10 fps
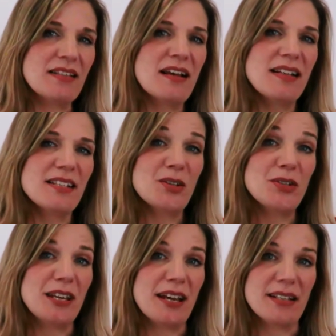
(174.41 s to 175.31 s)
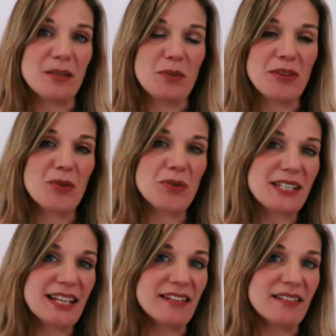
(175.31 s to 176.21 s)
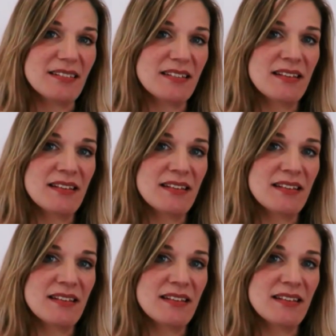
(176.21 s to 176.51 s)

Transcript: associated with your skills